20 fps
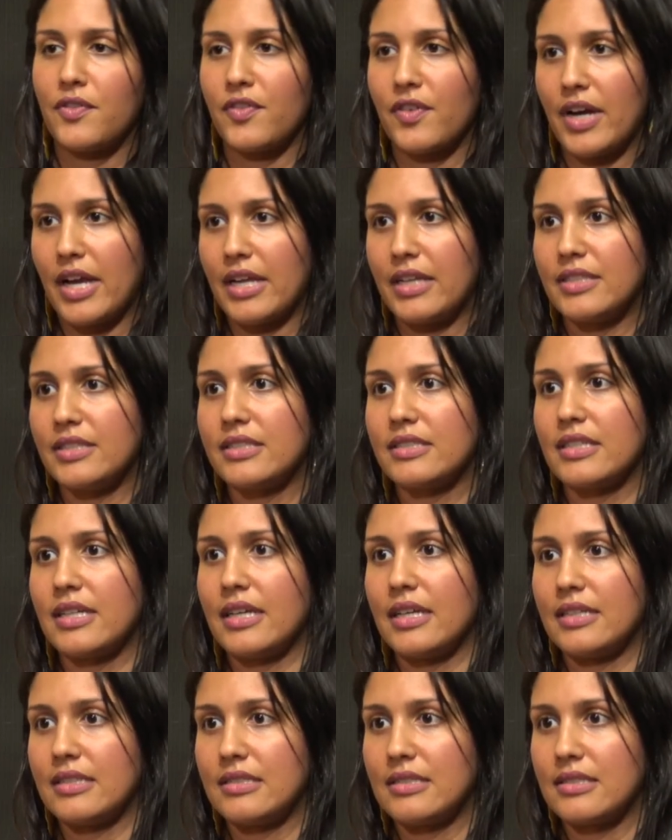a friend,
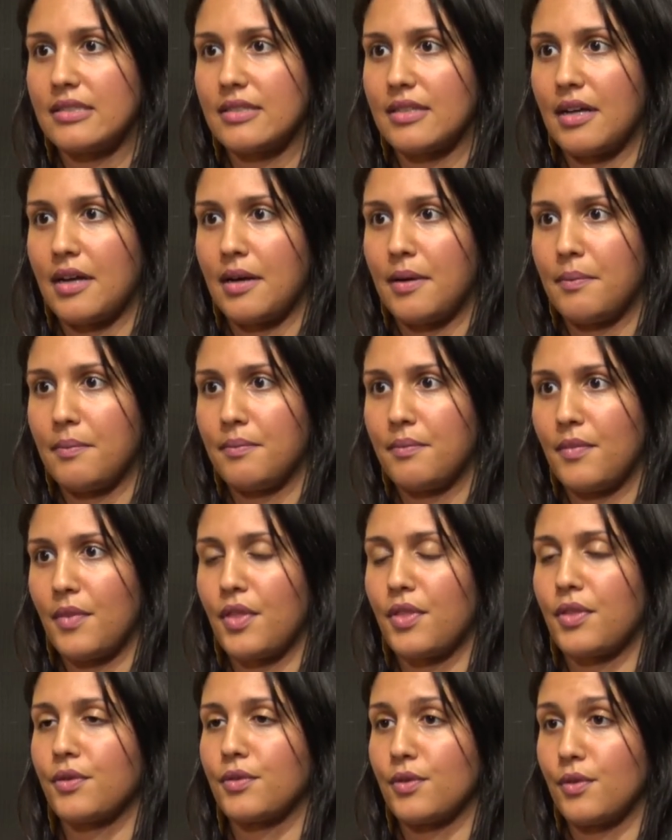and um,
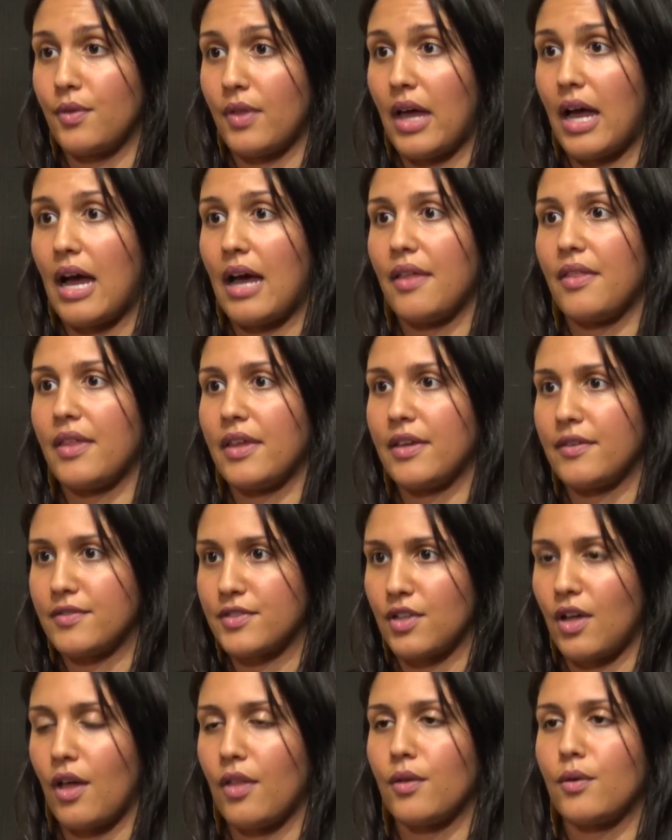through that they
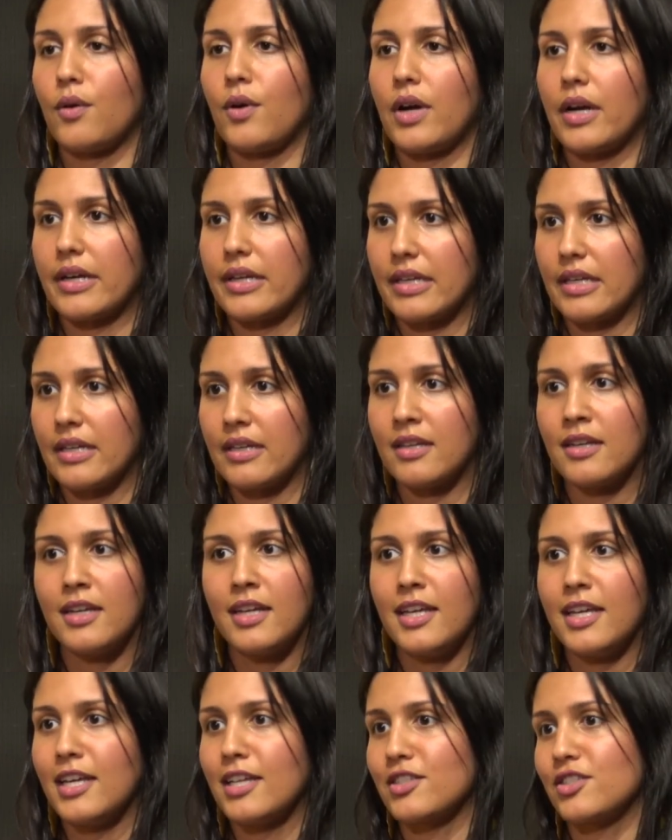saw the work, and
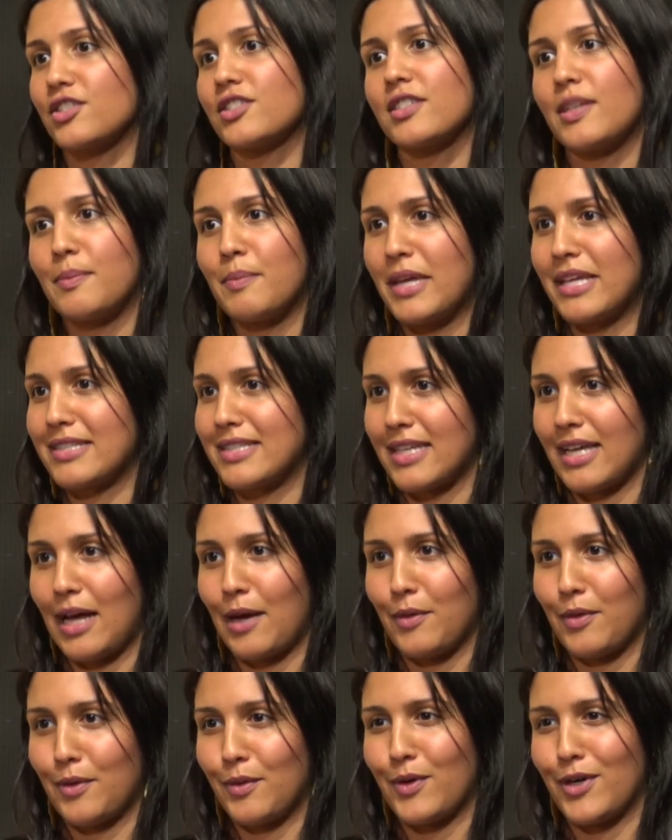it's just amazing
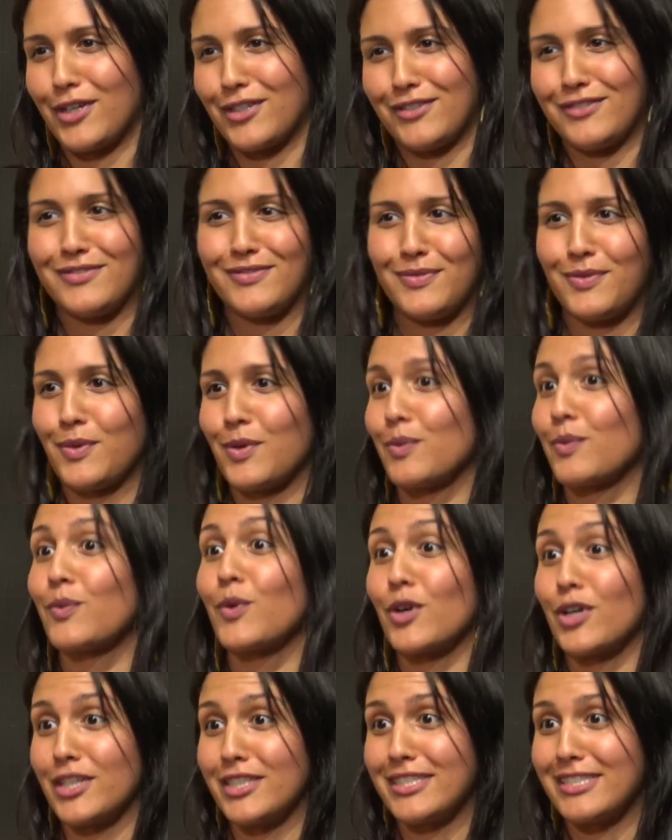how the world
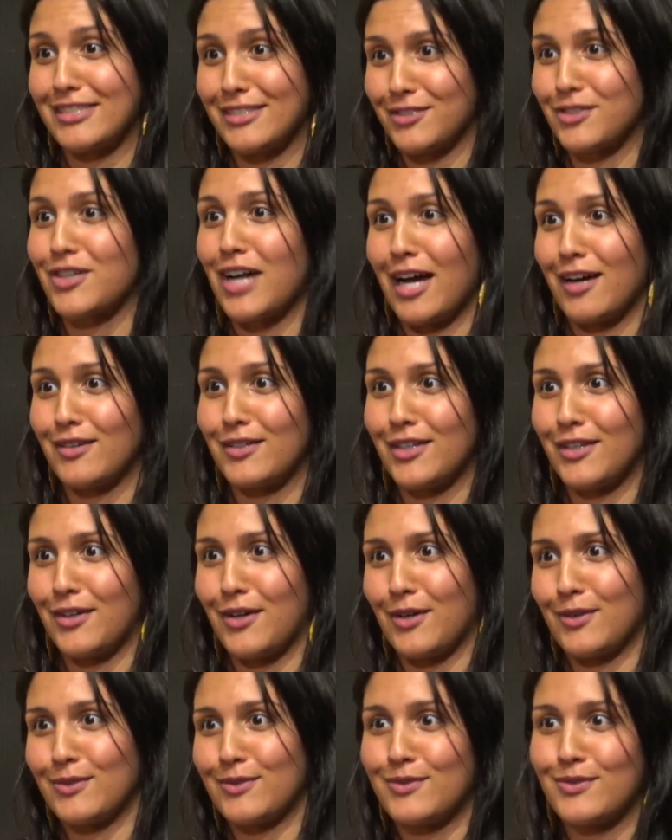word tra- you
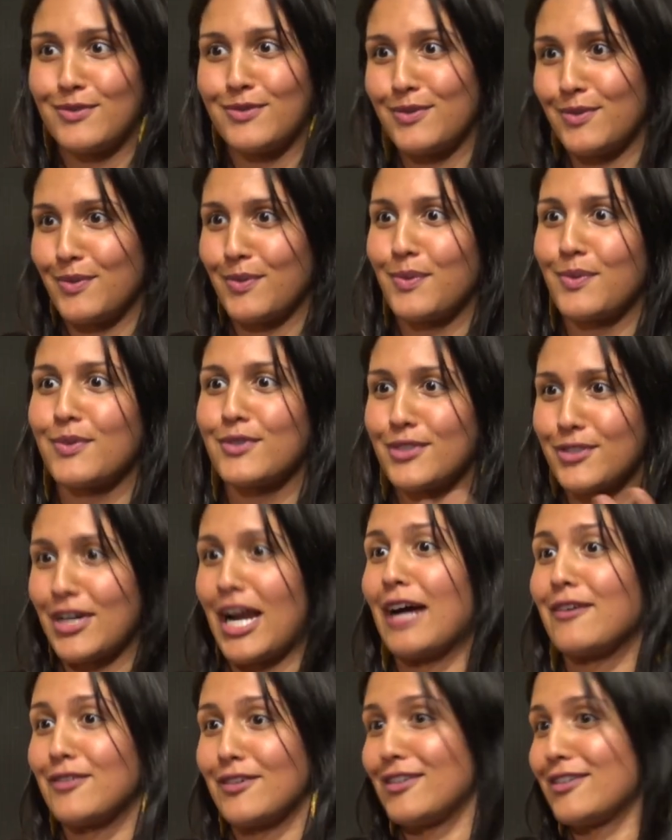know
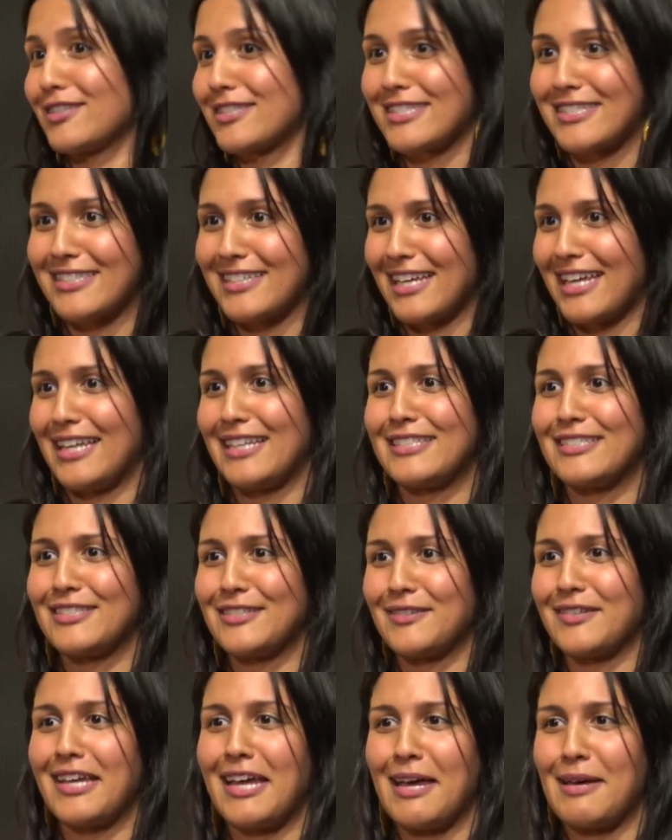travels, and
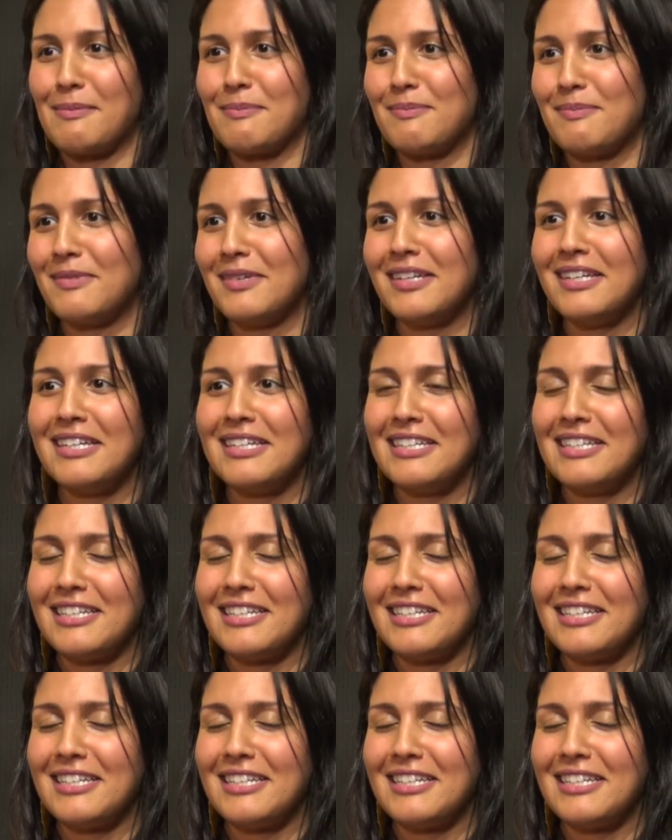you get yeah.